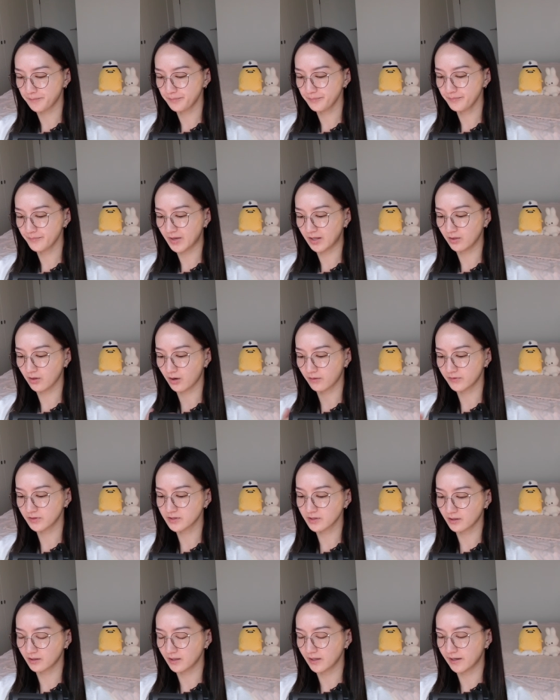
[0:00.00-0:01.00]
my
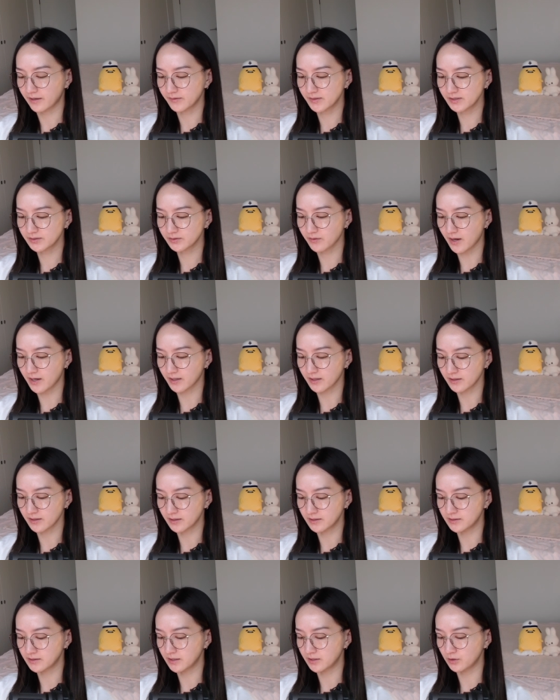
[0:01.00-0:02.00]
Larvitar Larry so I can
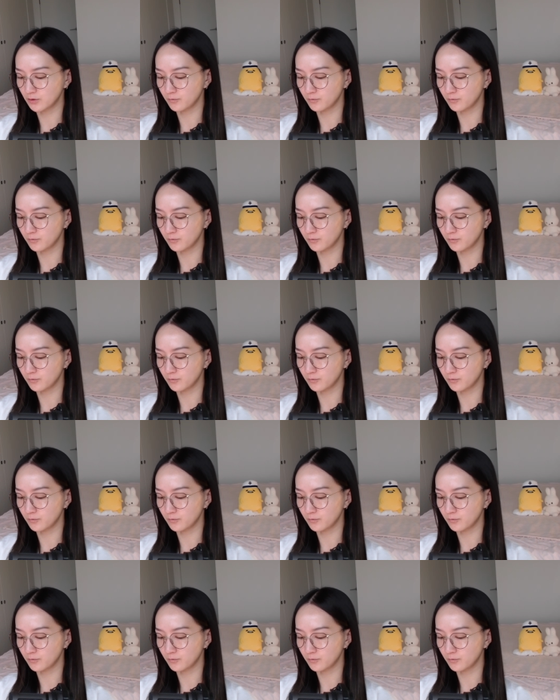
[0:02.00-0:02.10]
continue